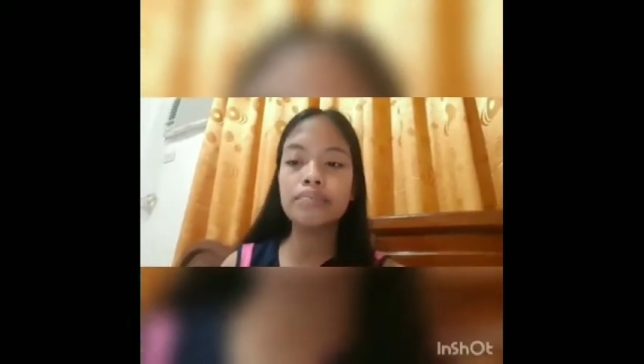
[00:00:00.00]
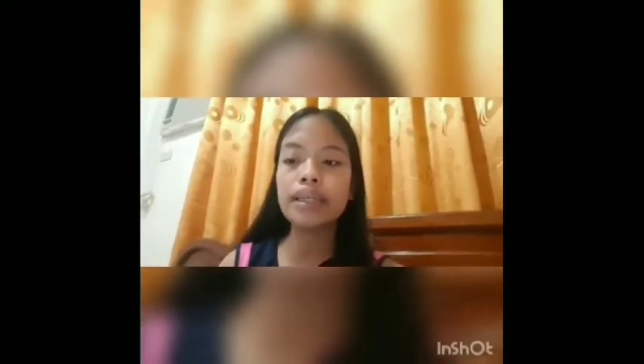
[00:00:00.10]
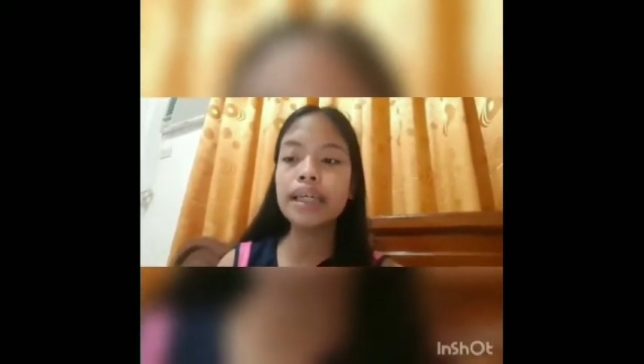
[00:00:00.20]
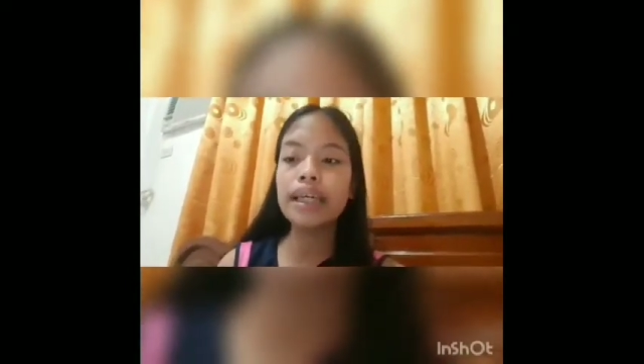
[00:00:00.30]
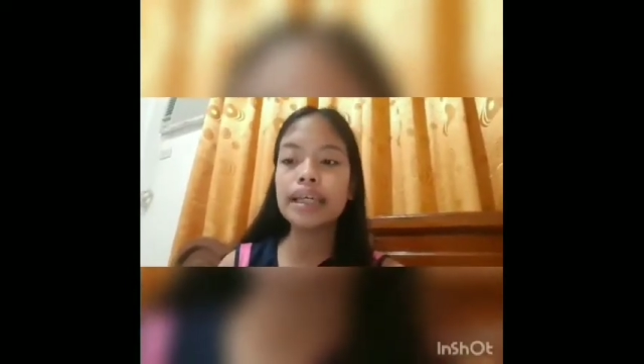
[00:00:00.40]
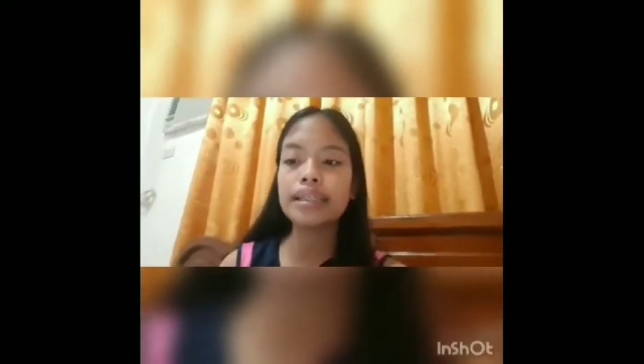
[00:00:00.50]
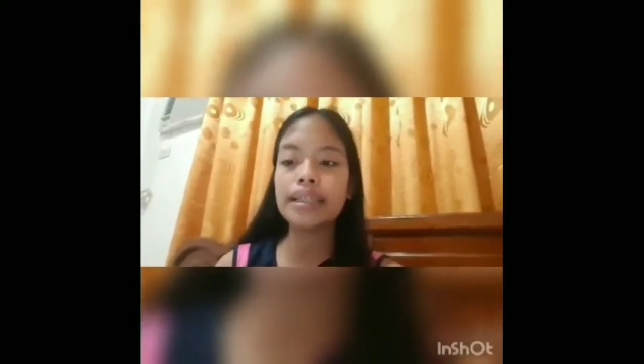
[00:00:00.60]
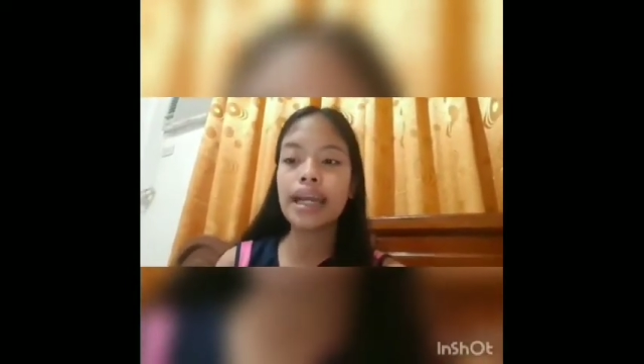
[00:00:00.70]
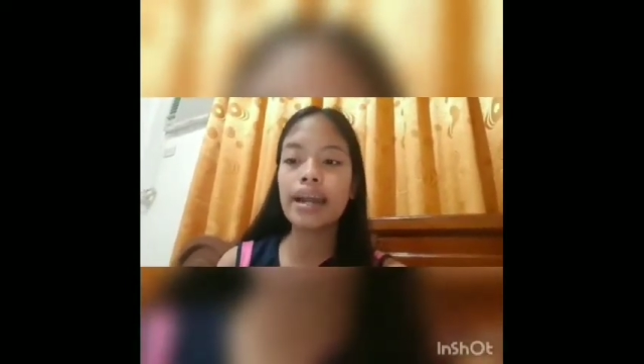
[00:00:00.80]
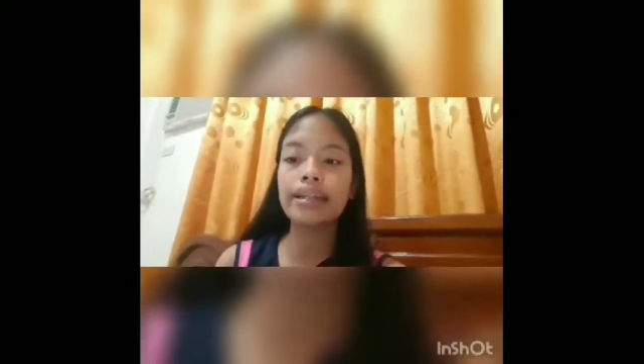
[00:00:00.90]
as the
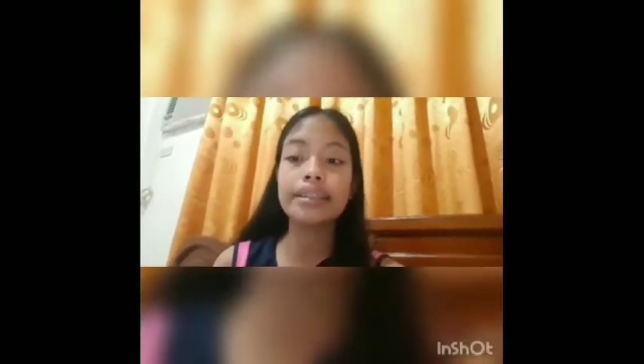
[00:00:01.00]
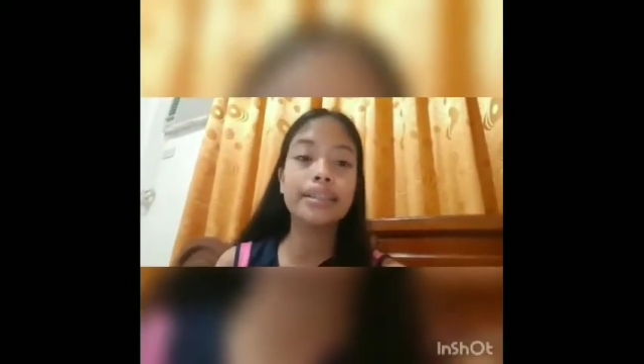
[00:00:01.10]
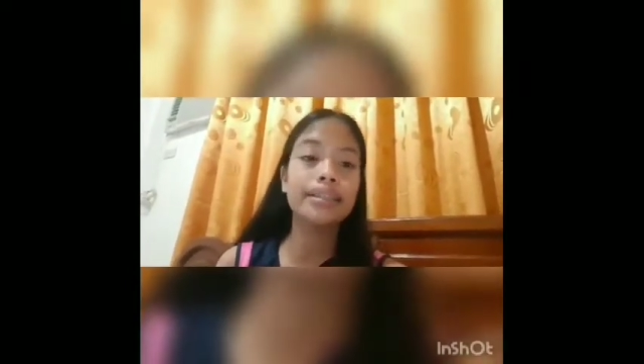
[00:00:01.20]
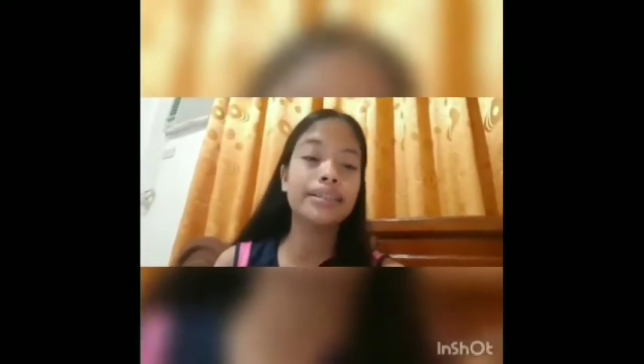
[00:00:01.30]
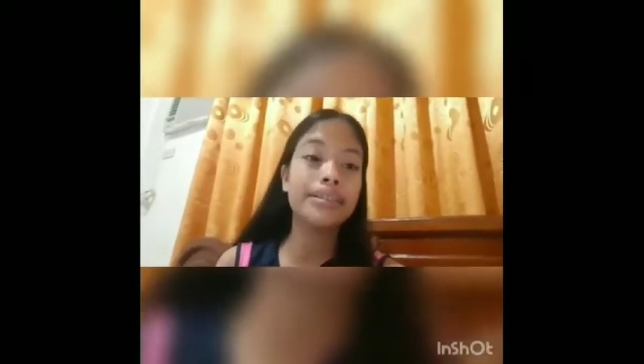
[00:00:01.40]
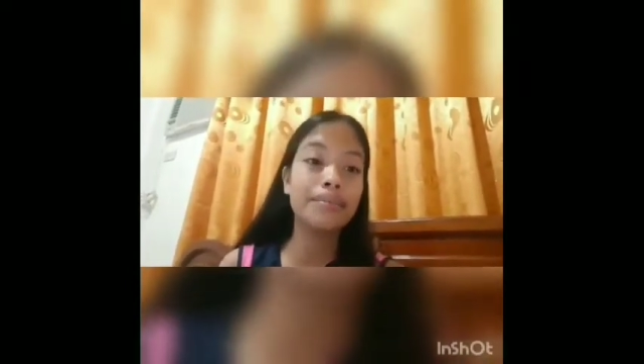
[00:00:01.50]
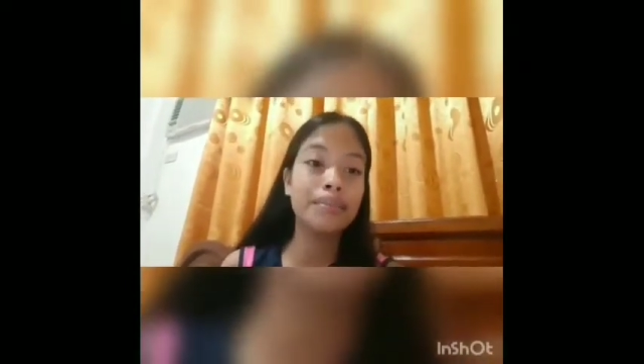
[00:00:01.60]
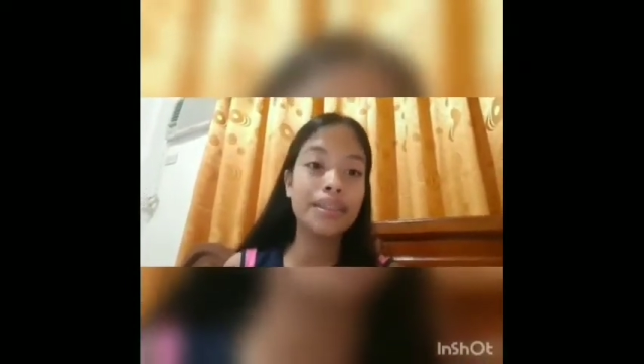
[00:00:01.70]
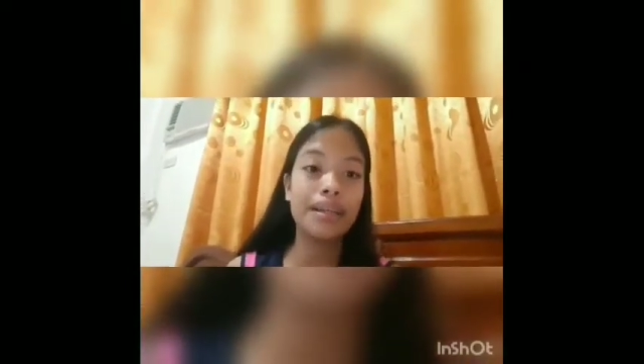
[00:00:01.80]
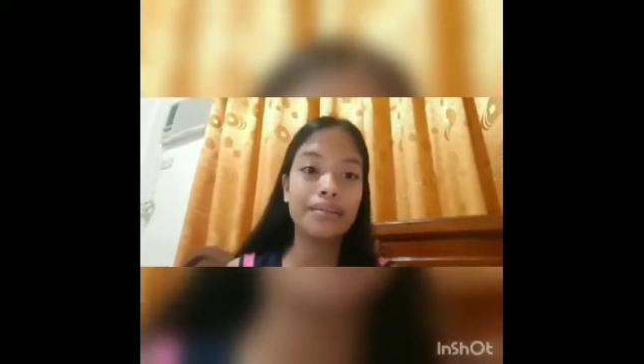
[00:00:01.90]
characters themselves.